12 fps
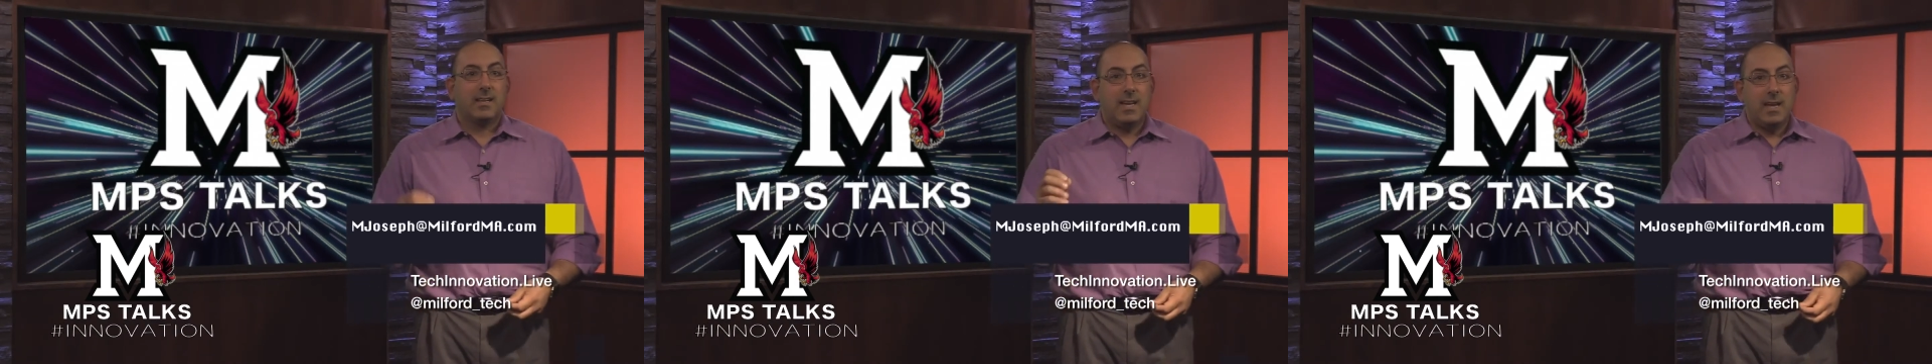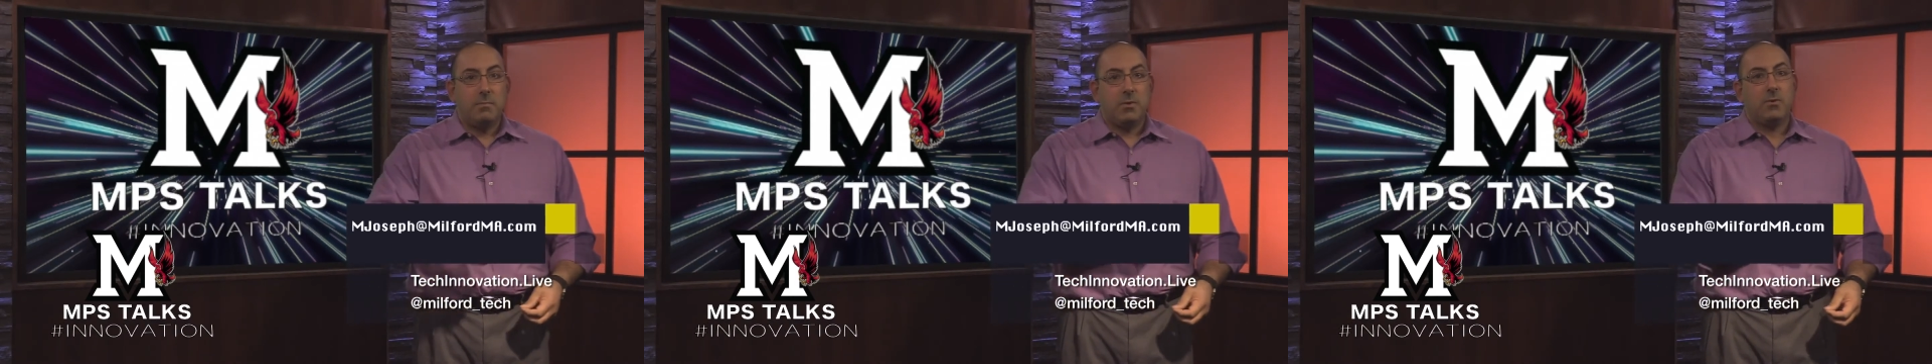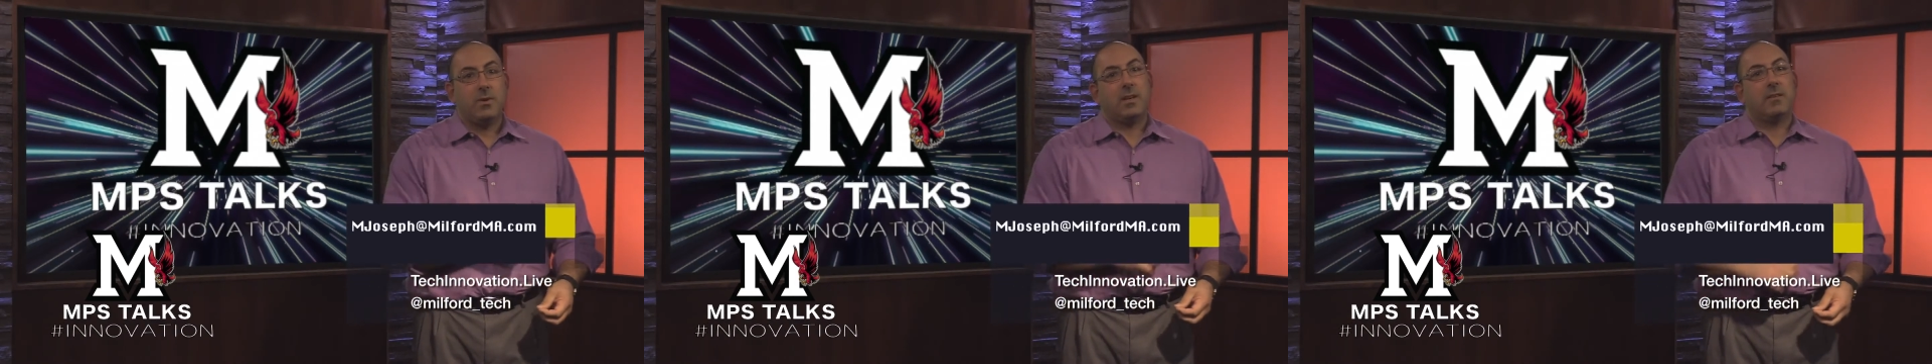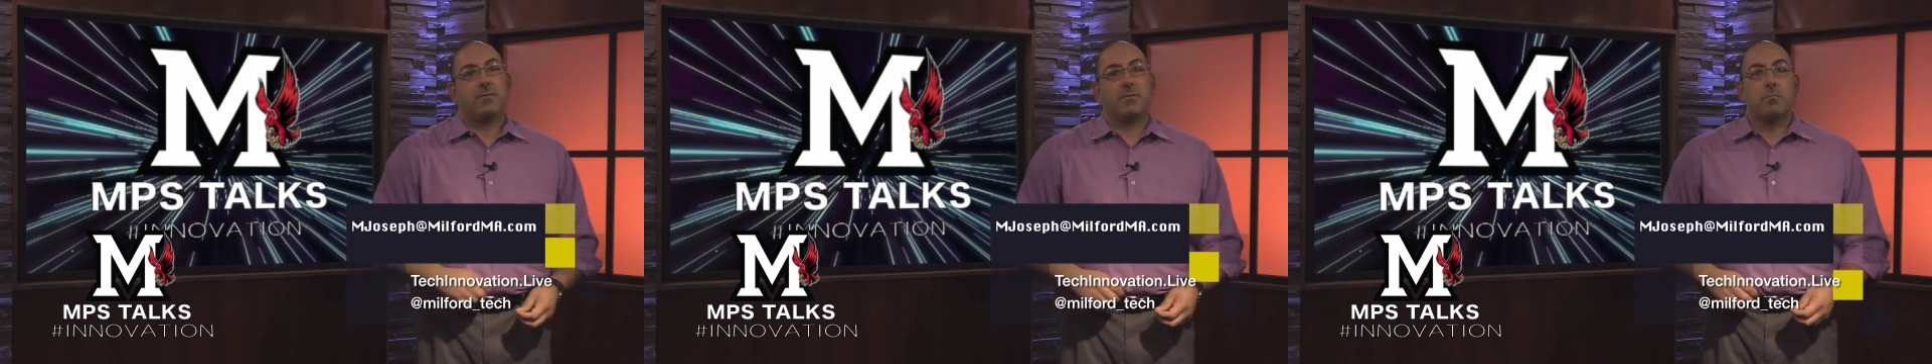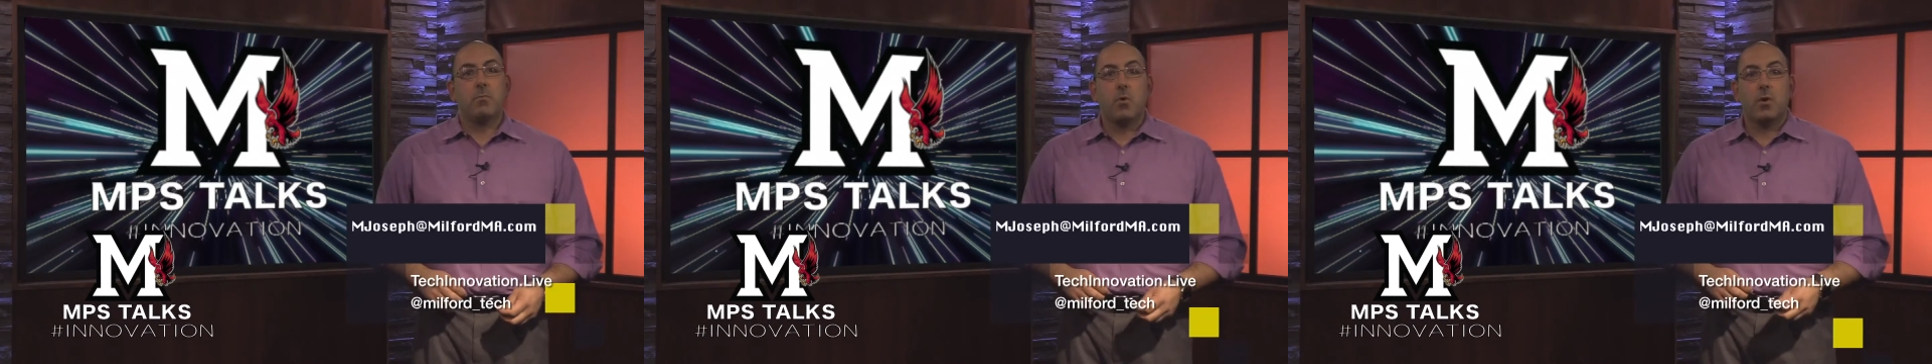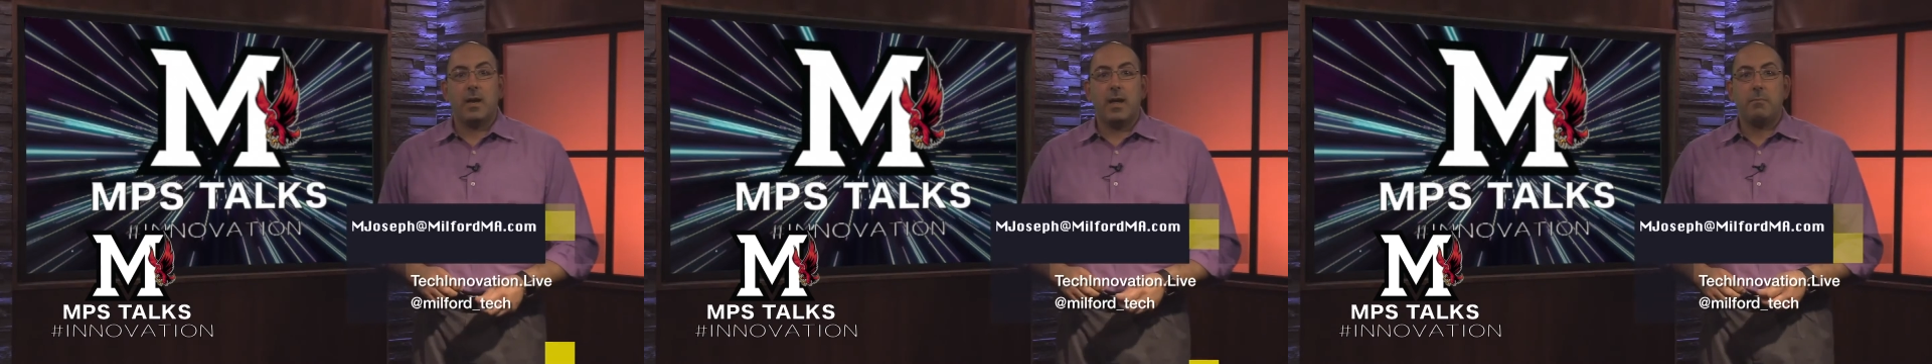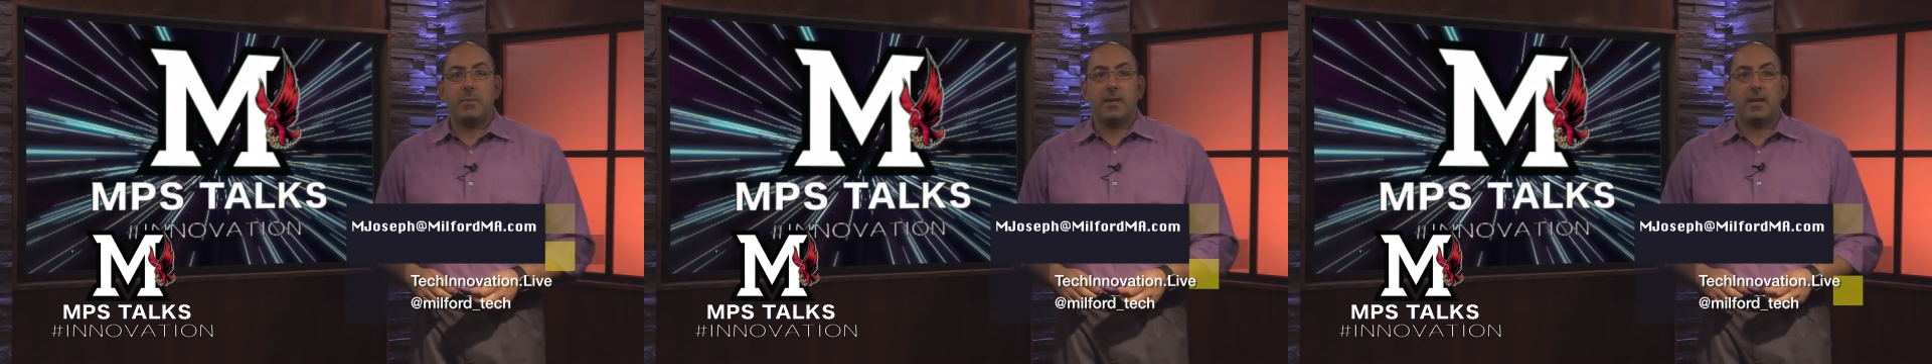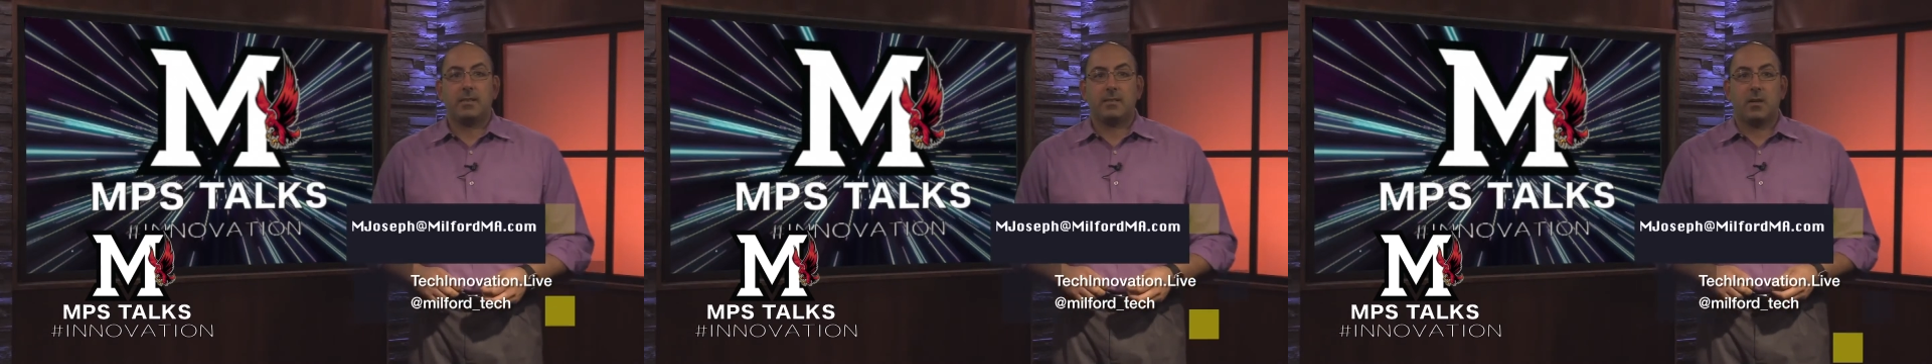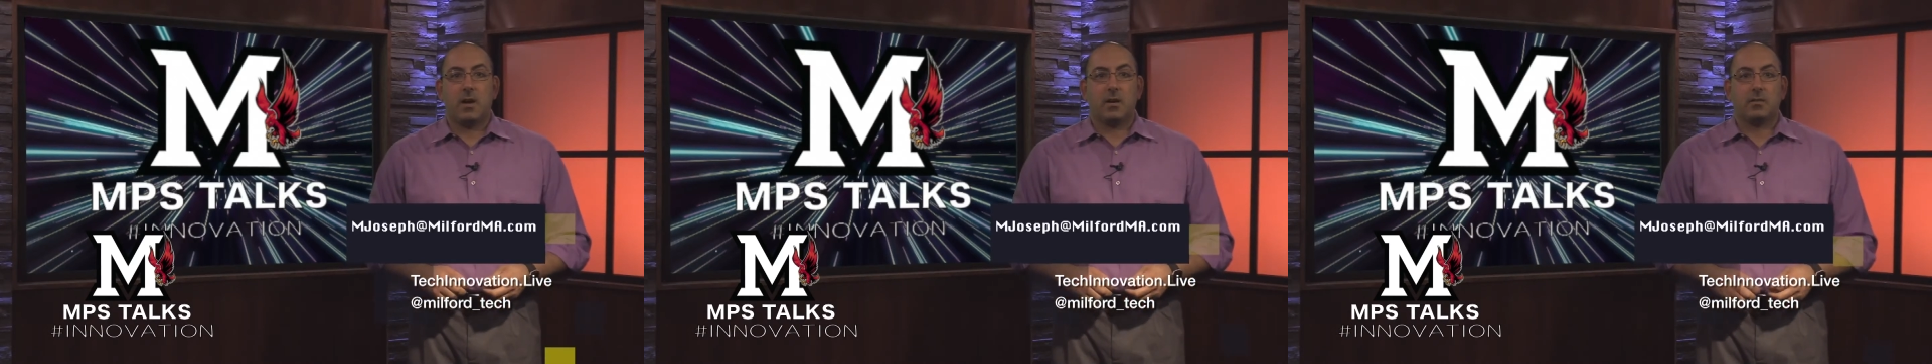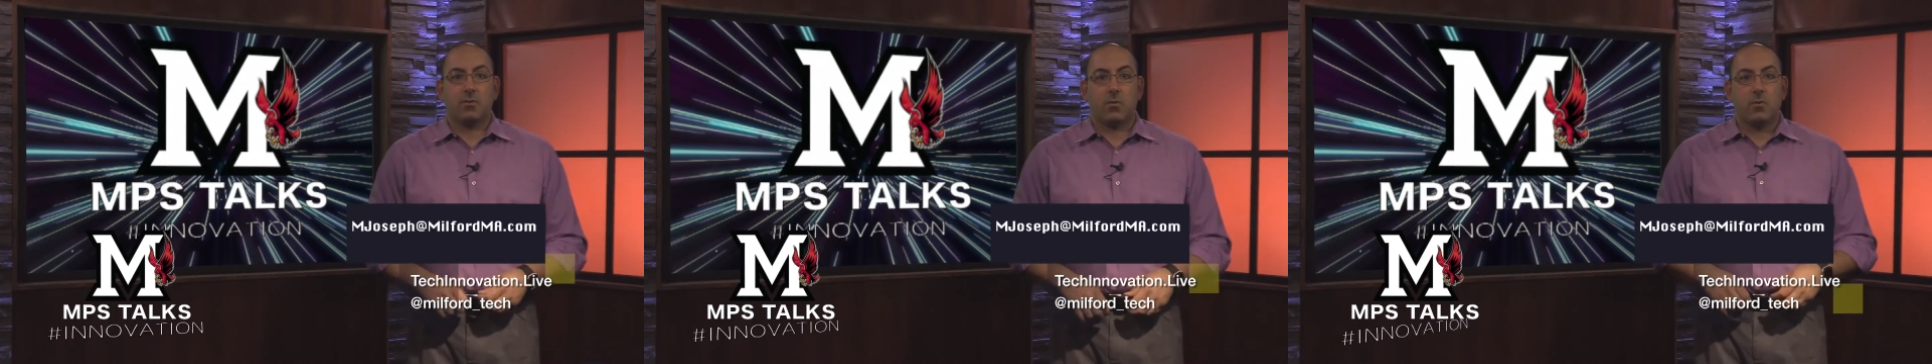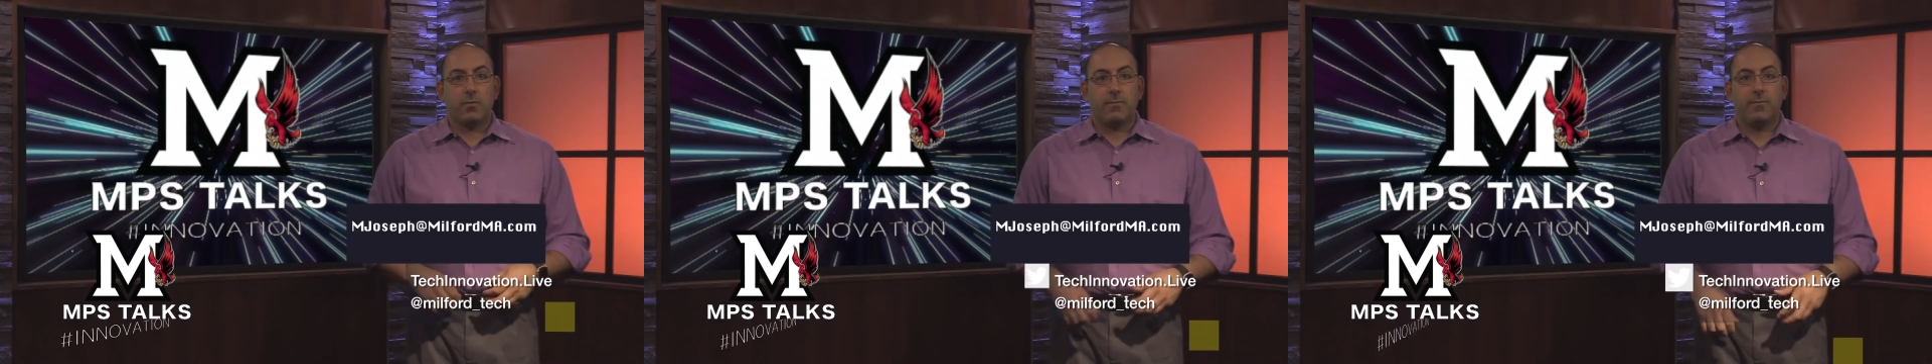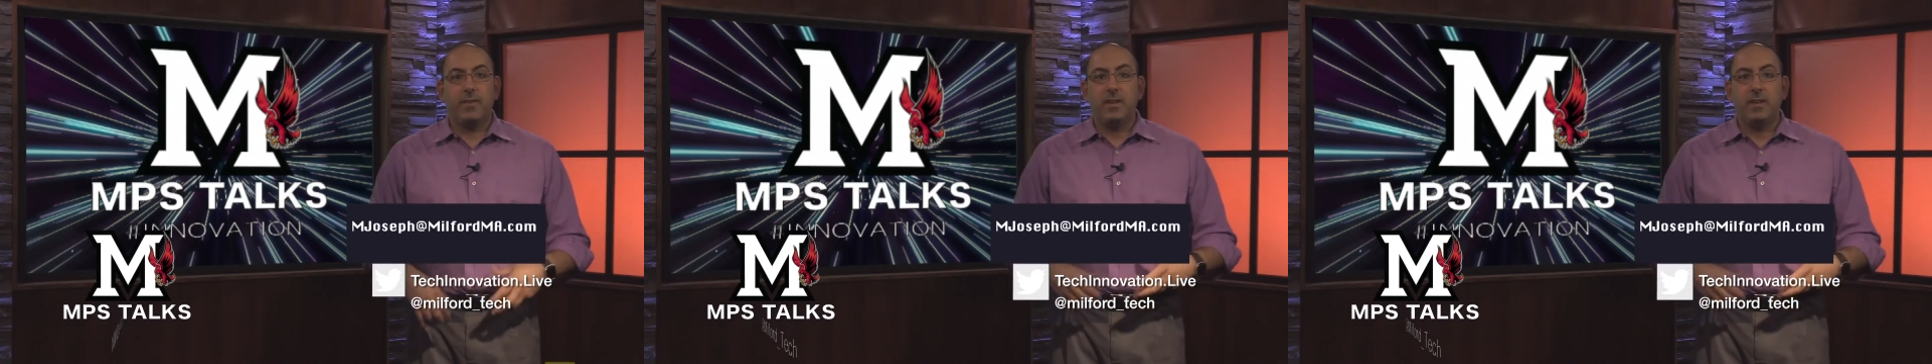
Keep tuning in for more MPS talks or